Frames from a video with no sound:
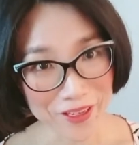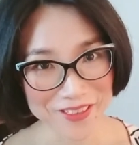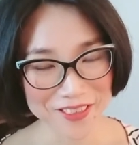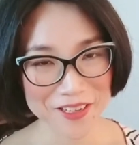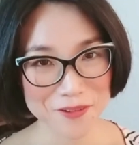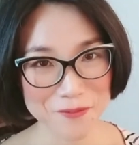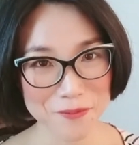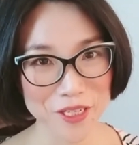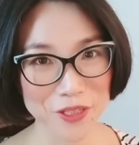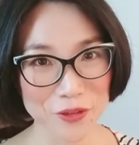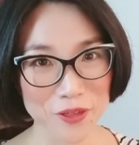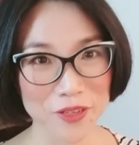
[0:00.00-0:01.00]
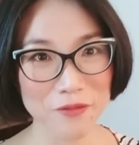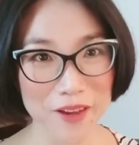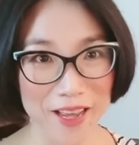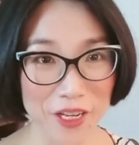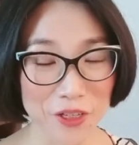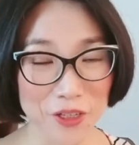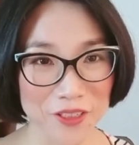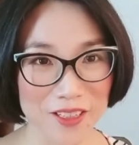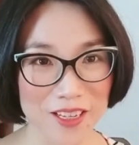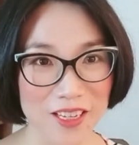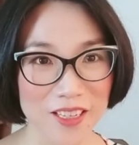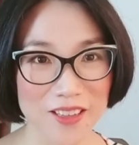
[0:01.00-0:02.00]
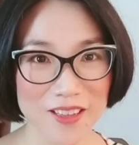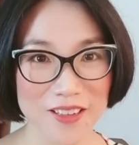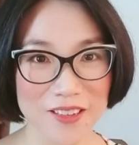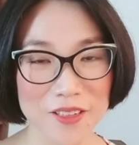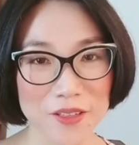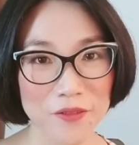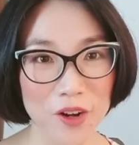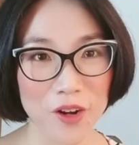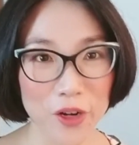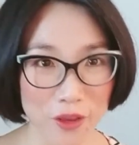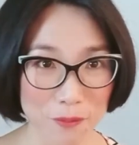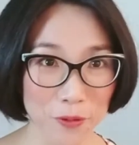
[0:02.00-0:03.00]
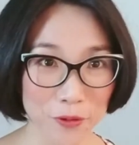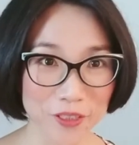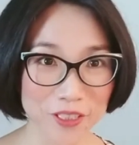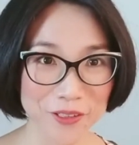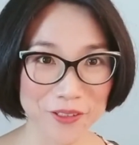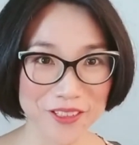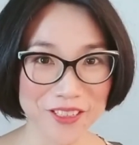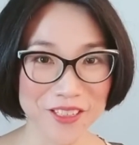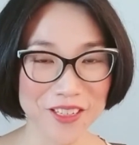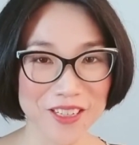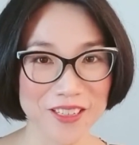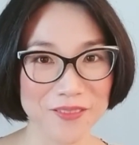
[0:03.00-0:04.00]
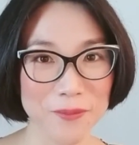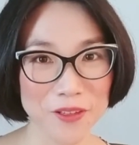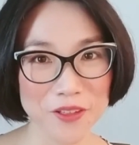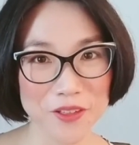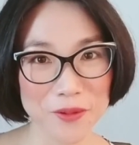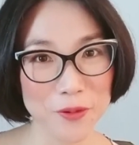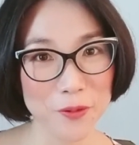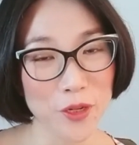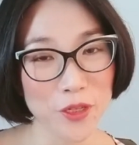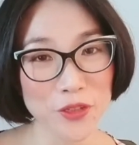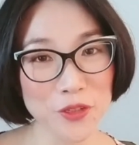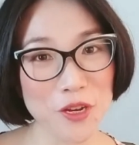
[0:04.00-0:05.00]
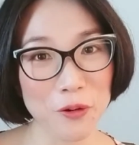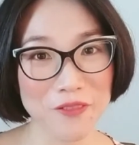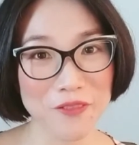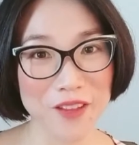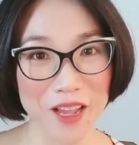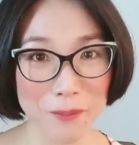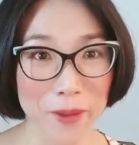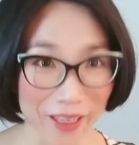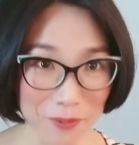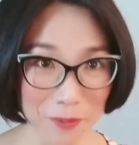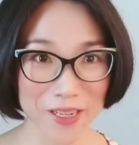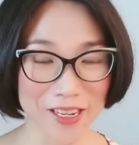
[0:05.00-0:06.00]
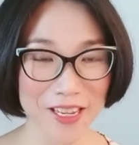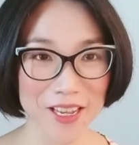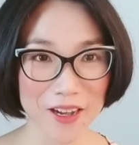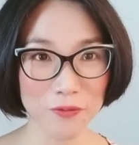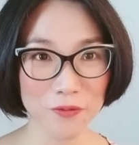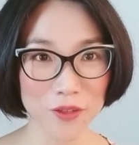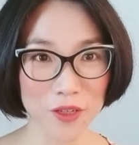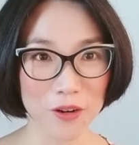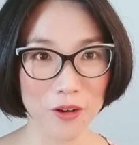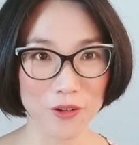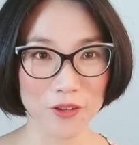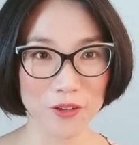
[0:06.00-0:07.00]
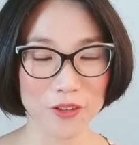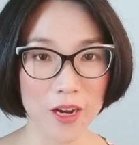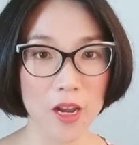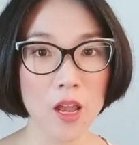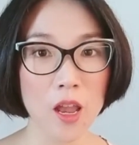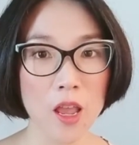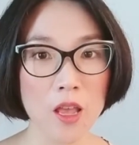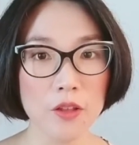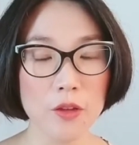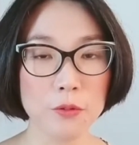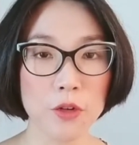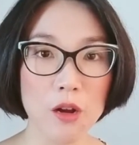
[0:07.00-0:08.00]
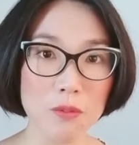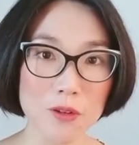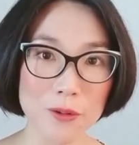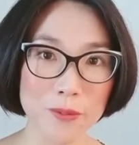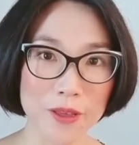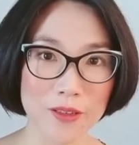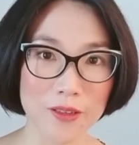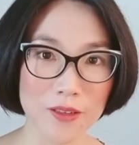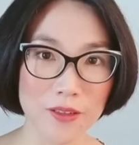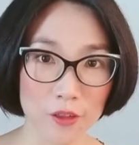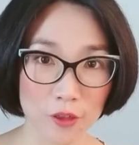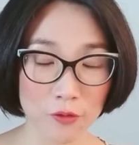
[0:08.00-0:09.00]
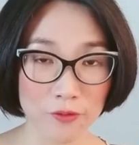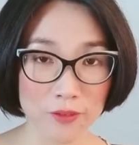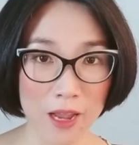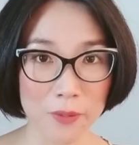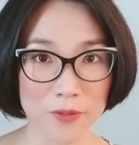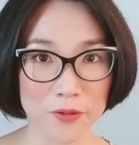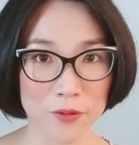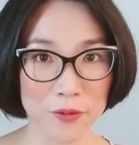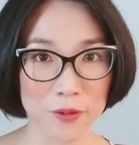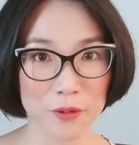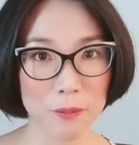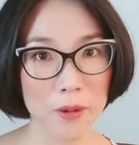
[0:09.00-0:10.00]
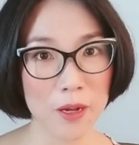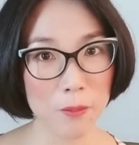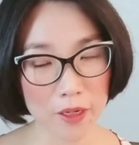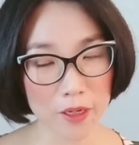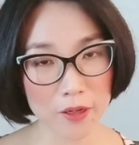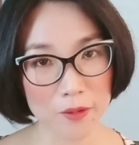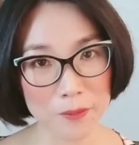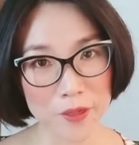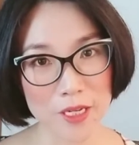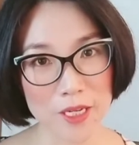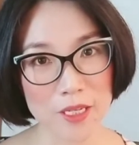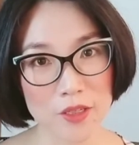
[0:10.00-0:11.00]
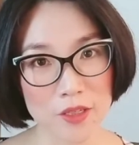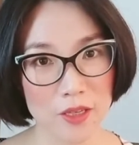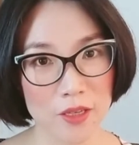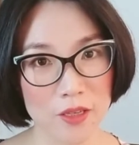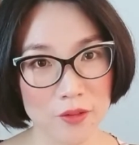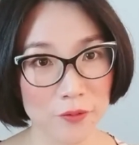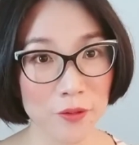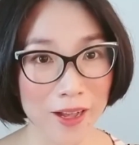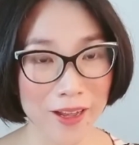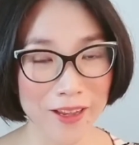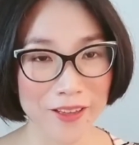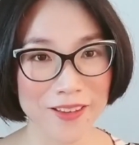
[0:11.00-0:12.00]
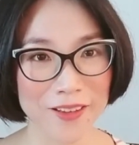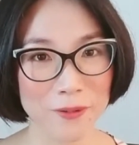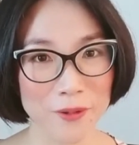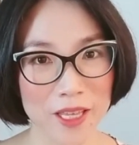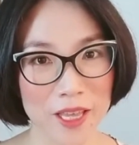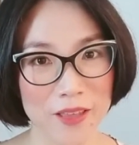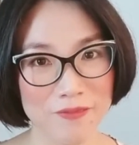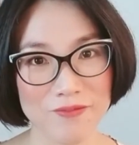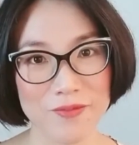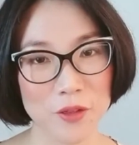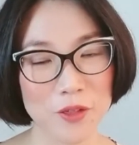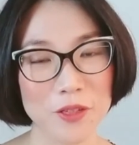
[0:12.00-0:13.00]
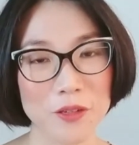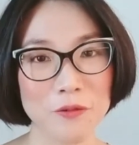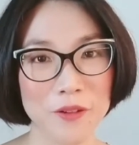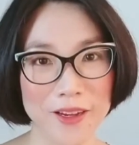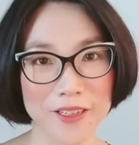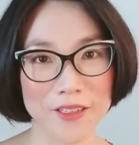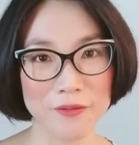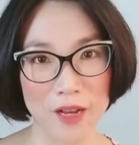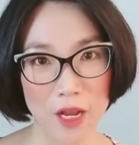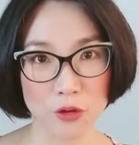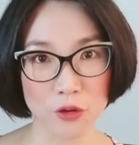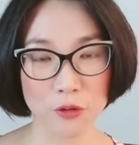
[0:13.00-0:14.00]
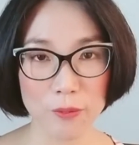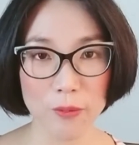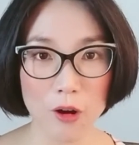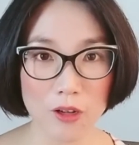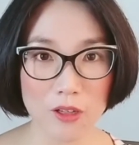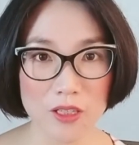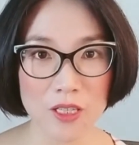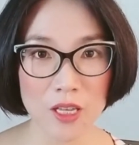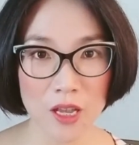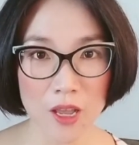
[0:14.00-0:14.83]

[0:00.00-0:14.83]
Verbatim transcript: is the company doing financially? This is a very important question because we want to know if they are making money after all, right? The problem is a lot of times for public companies, it's fine that we can, you know, find the financial reports,